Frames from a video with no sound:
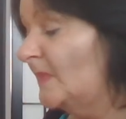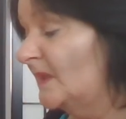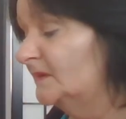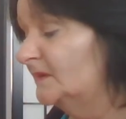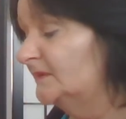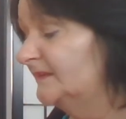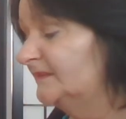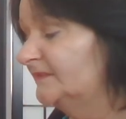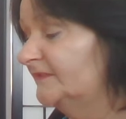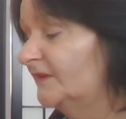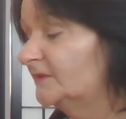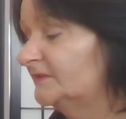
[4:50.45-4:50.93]

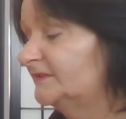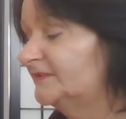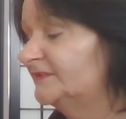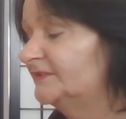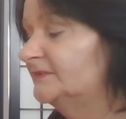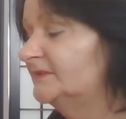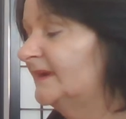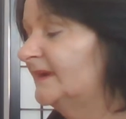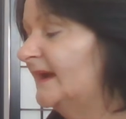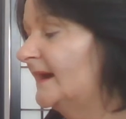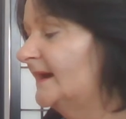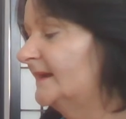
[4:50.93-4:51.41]
You've got
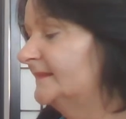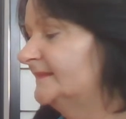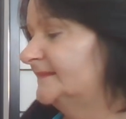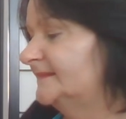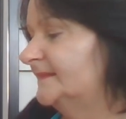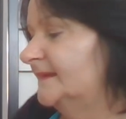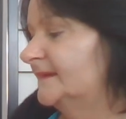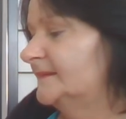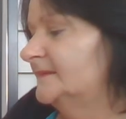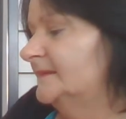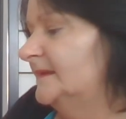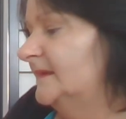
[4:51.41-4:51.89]
2 cards
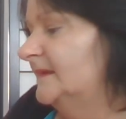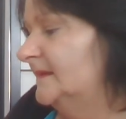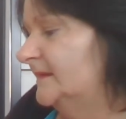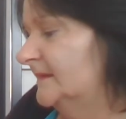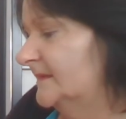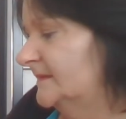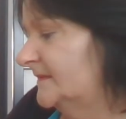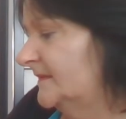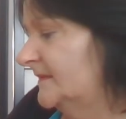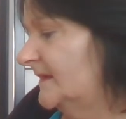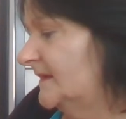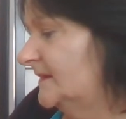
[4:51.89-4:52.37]
down
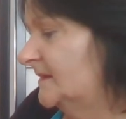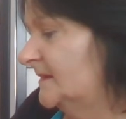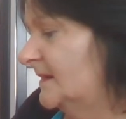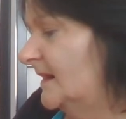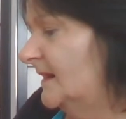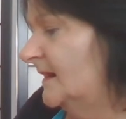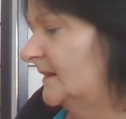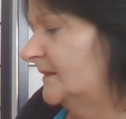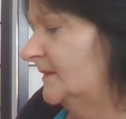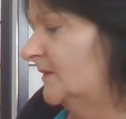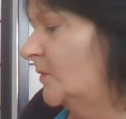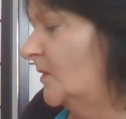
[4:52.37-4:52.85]
here that
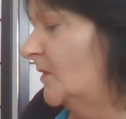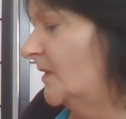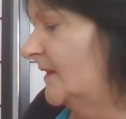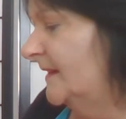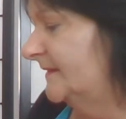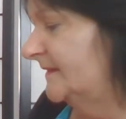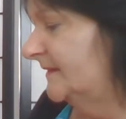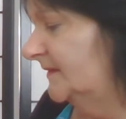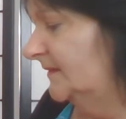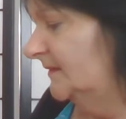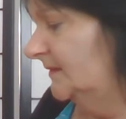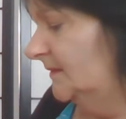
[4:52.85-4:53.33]
are
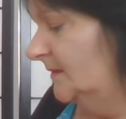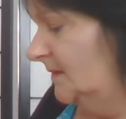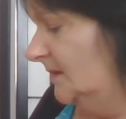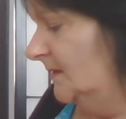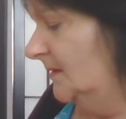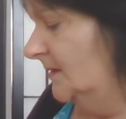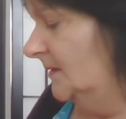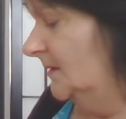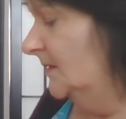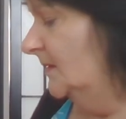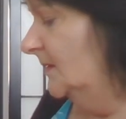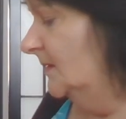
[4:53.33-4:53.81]
quite,
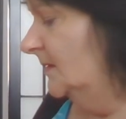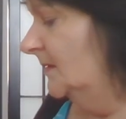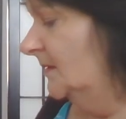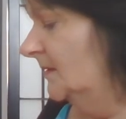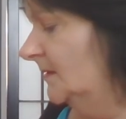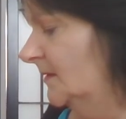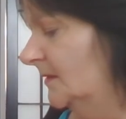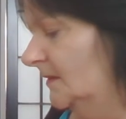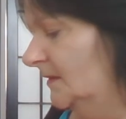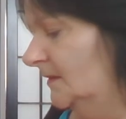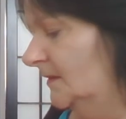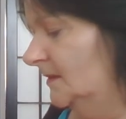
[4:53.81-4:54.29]

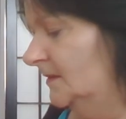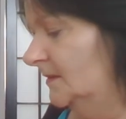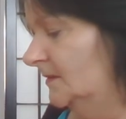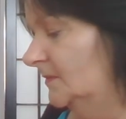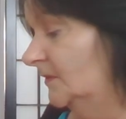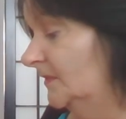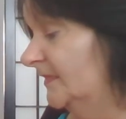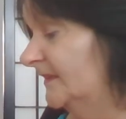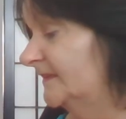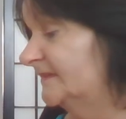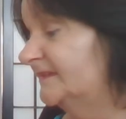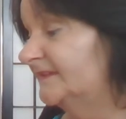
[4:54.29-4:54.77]

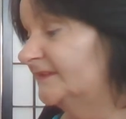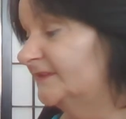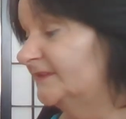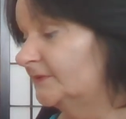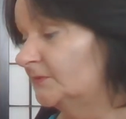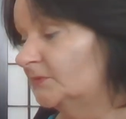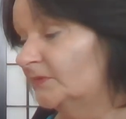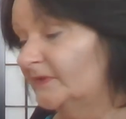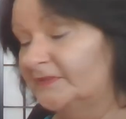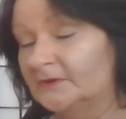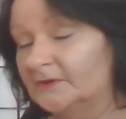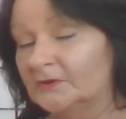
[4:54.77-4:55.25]
well, they're to
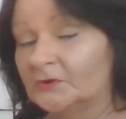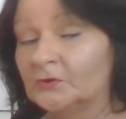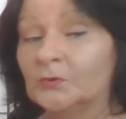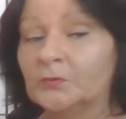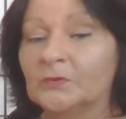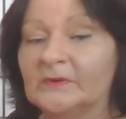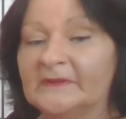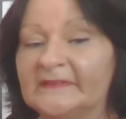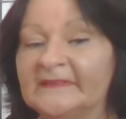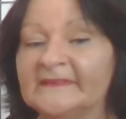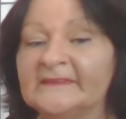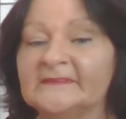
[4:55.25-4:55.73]
do with your
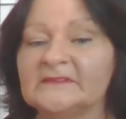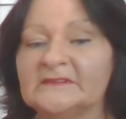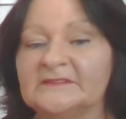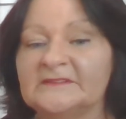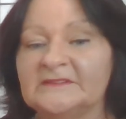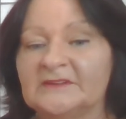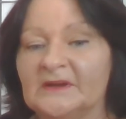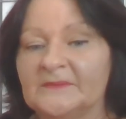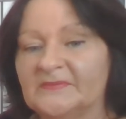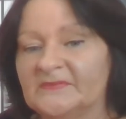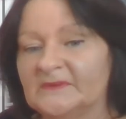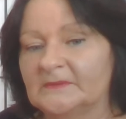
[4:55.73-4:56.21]
coins sort
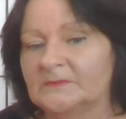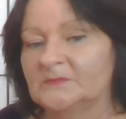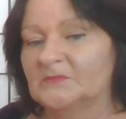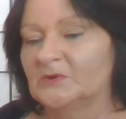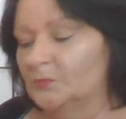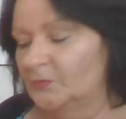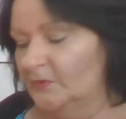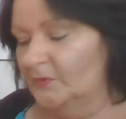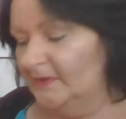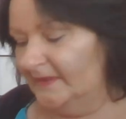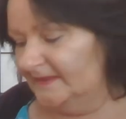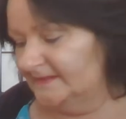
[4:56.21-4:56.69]
of type thing,
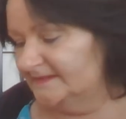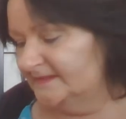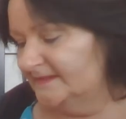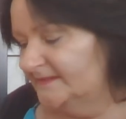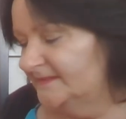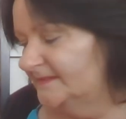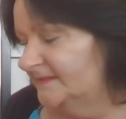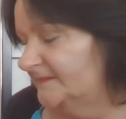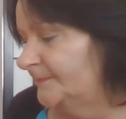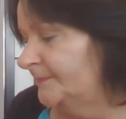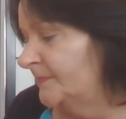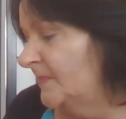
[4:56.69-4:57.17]
but we'll get
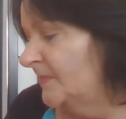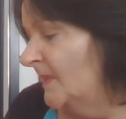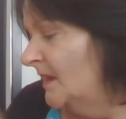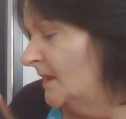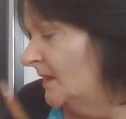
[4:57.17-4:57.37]
to them.